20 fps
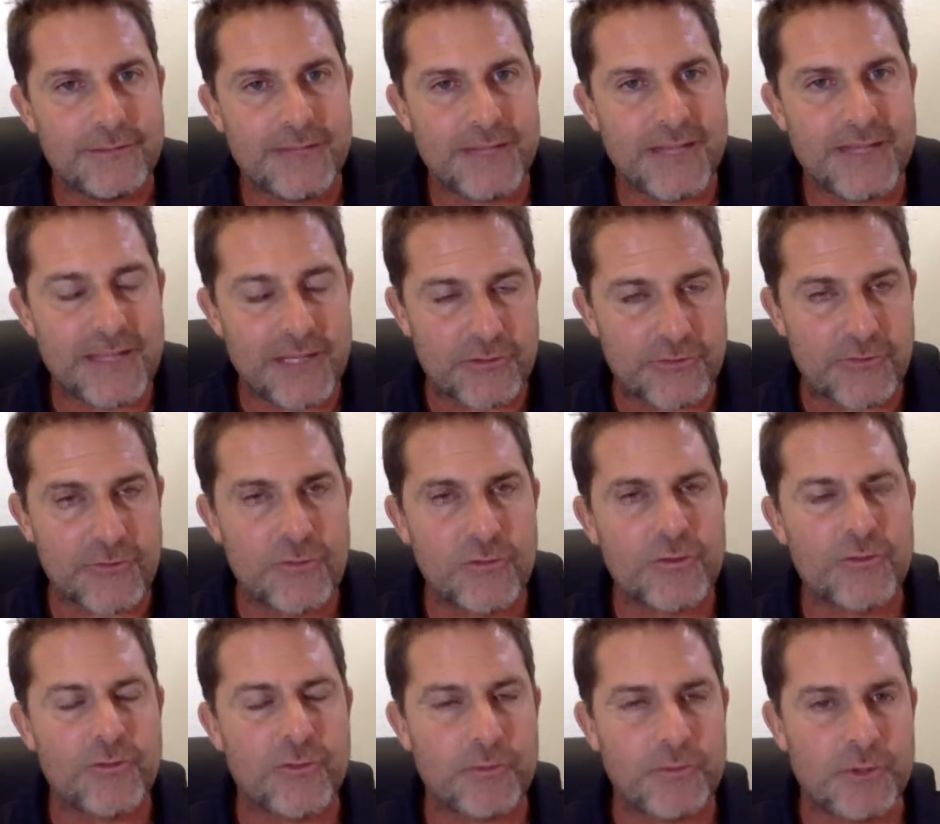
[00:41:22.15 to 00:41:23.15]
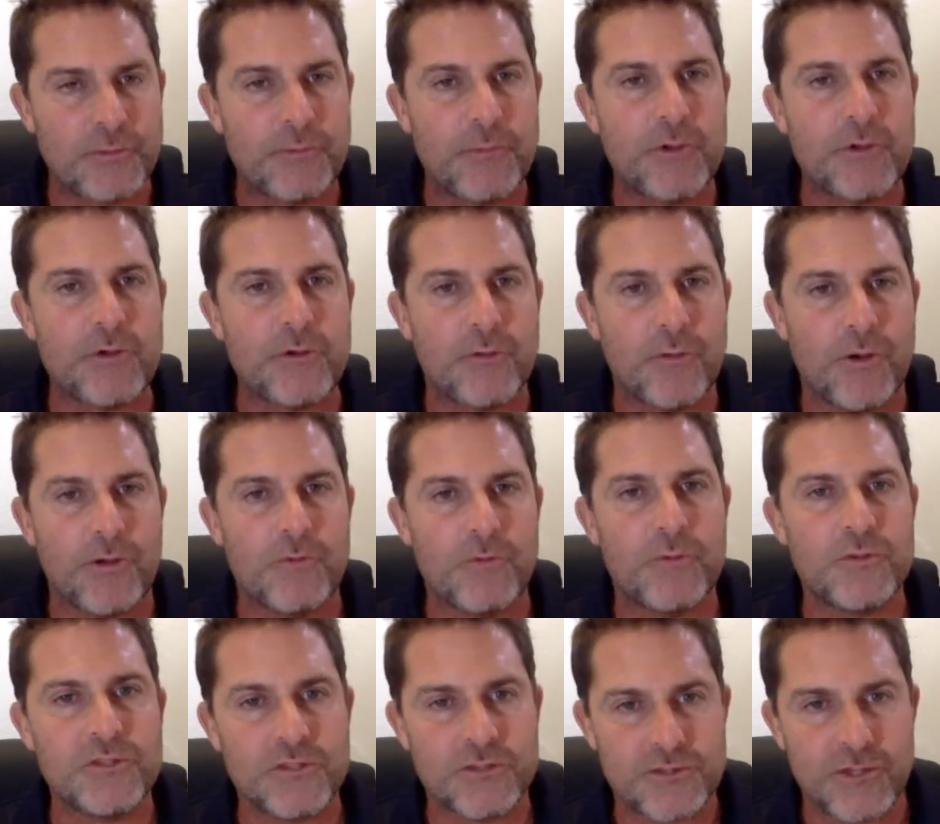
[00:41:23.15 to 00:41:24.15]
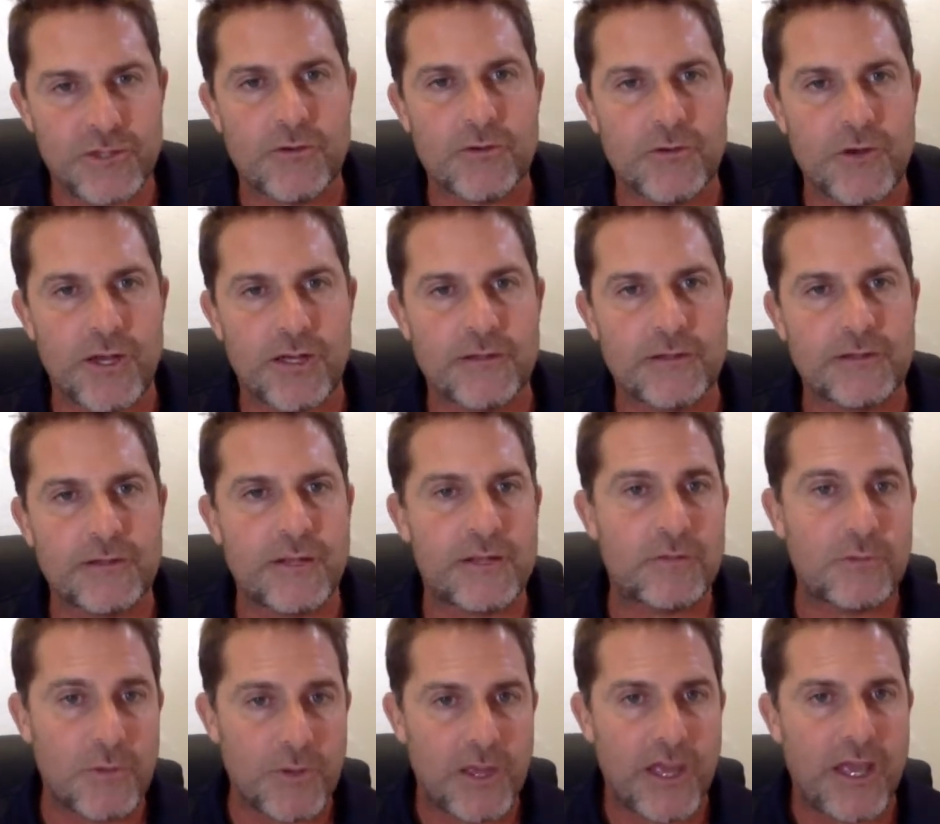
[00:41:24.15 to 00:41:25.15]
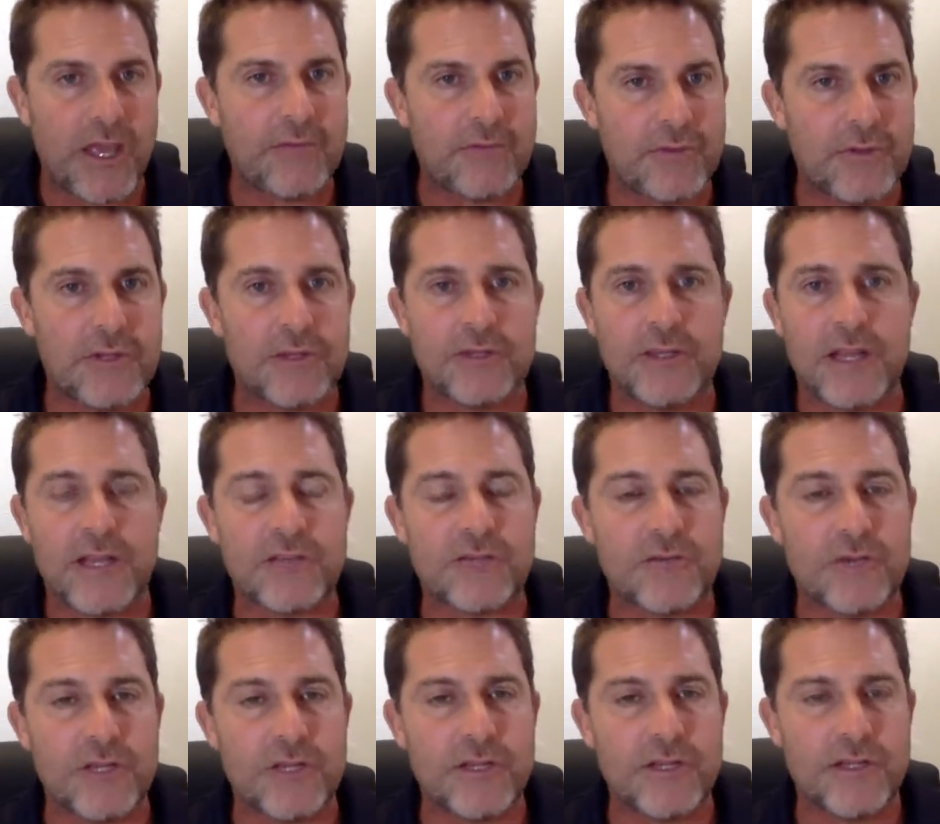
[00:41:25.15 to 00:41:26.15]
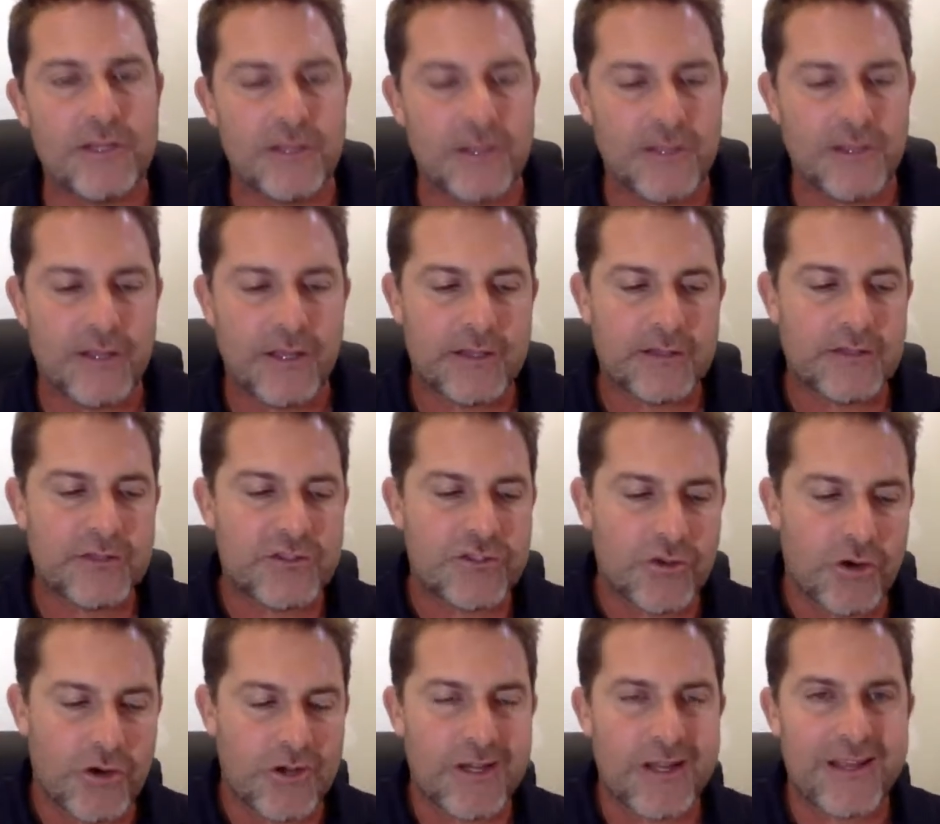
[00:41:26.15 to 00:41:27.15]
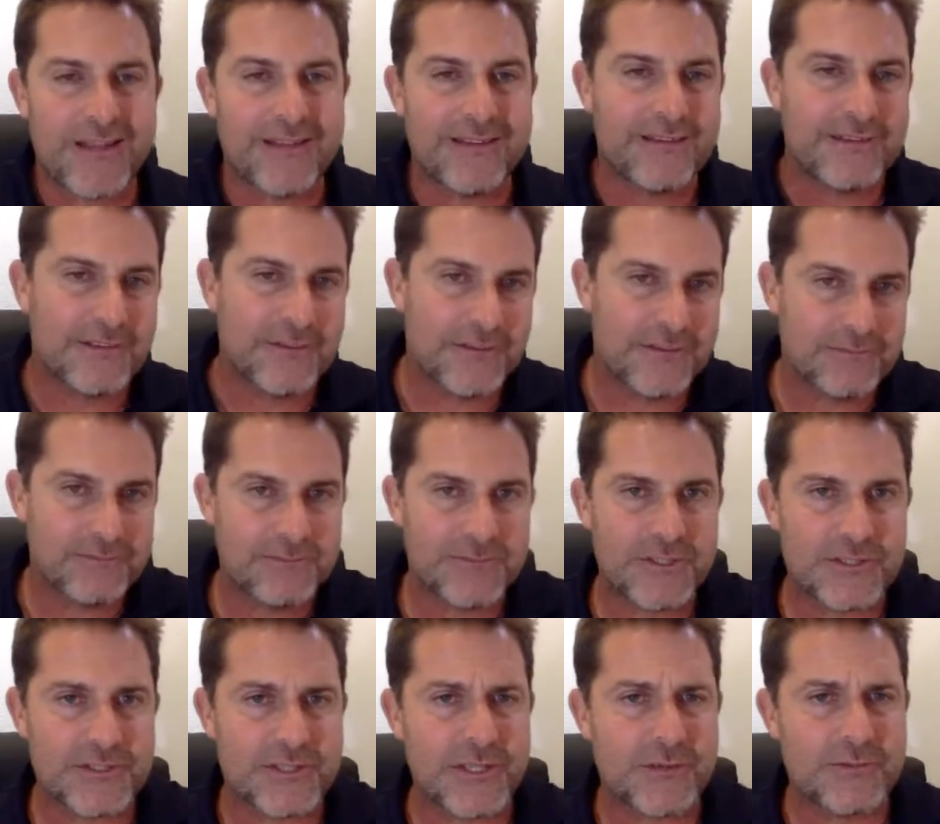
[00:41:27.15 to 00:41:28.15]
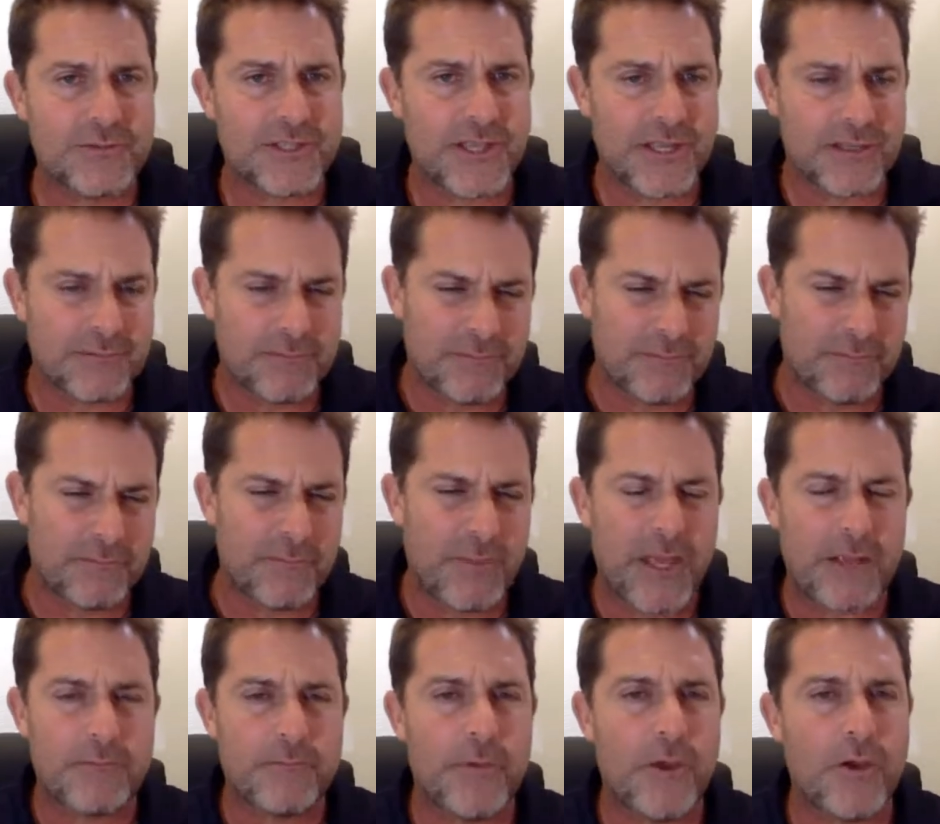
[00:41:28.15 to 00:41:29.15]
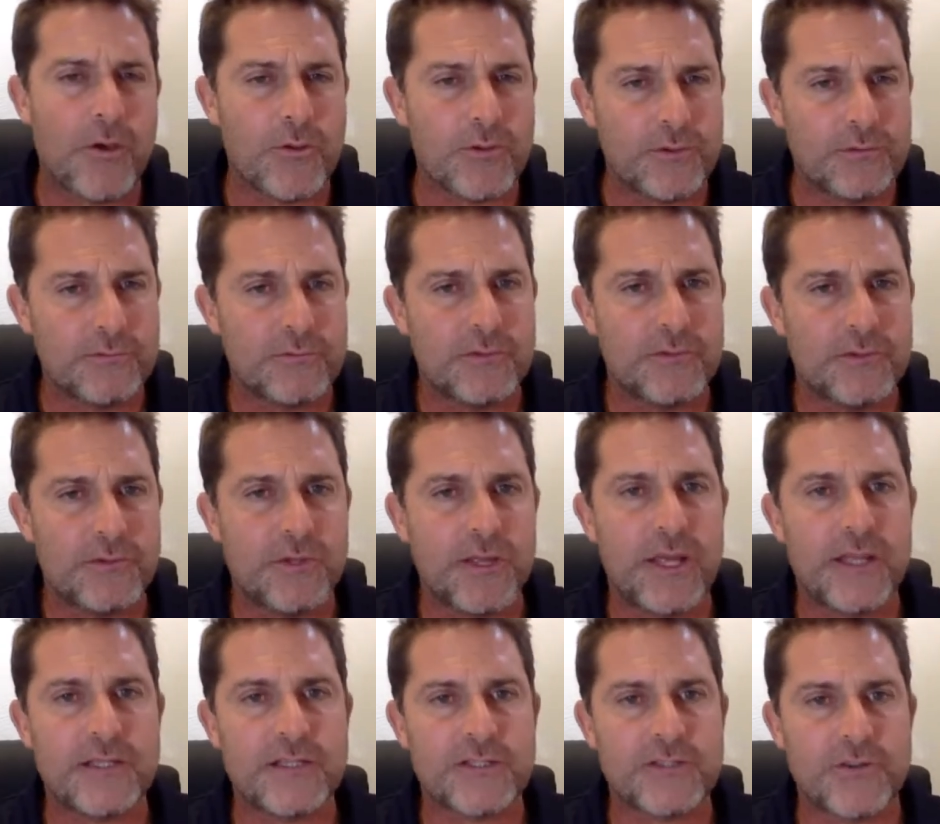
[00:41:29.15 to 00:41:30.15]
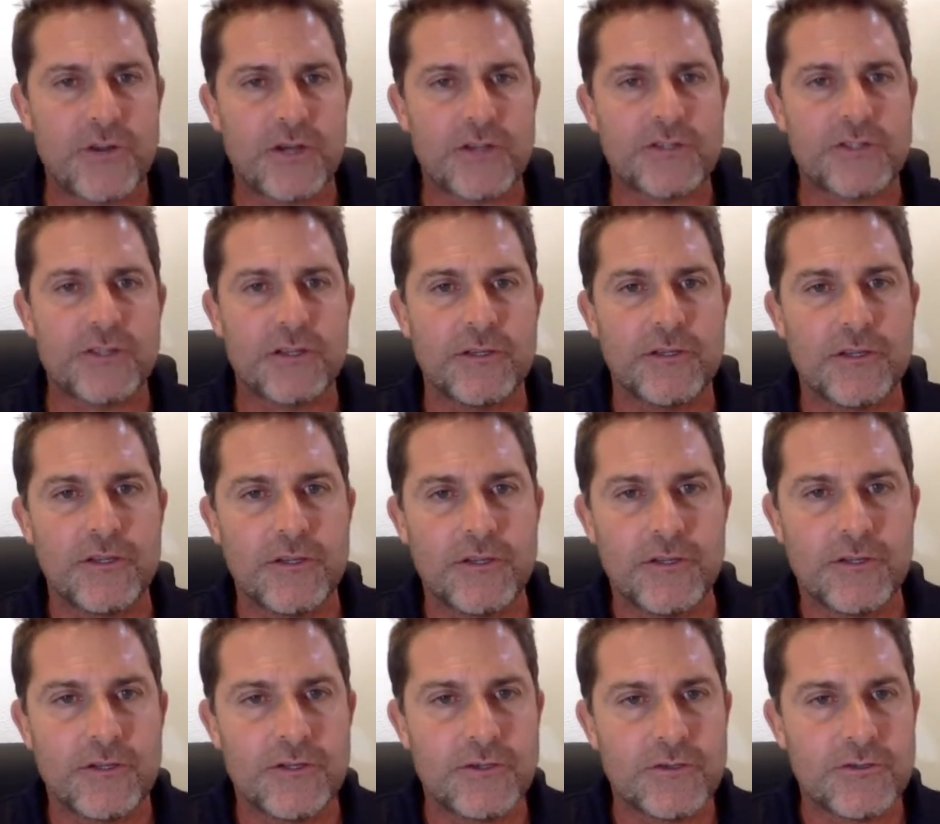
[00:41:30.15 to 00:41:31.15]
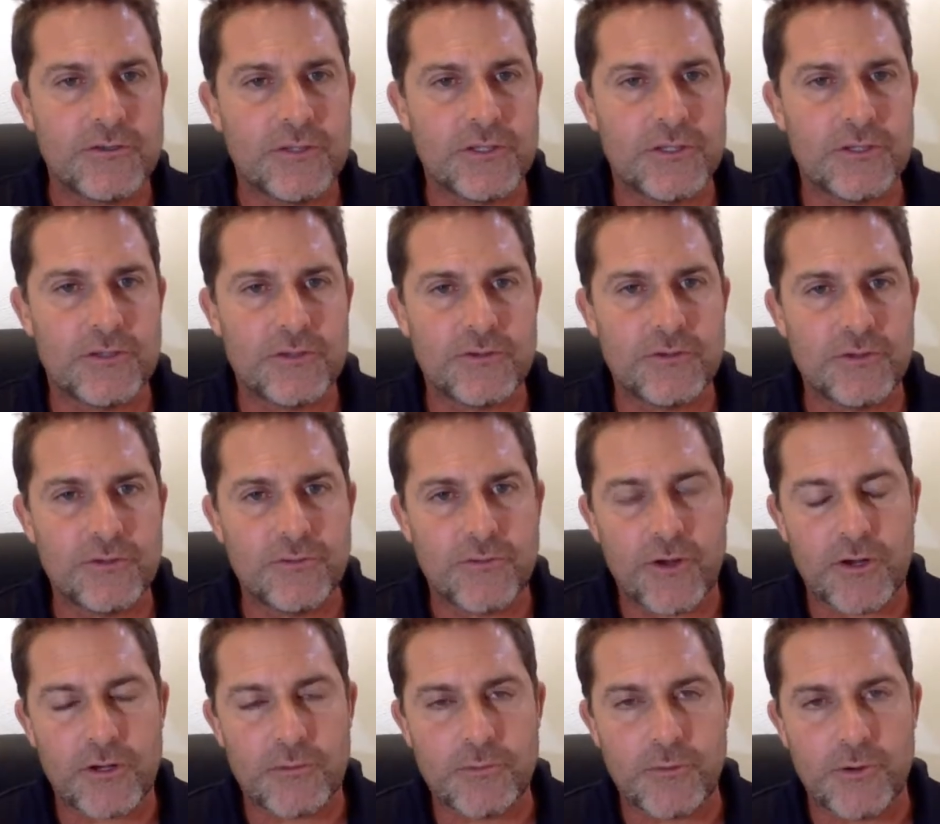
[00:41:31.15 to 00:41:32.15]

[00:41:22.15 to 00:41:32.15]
get that fruit from the Pinot Noir, which is so great that we have here naturally. And the Chardonnay just gives that backbone and structure to the final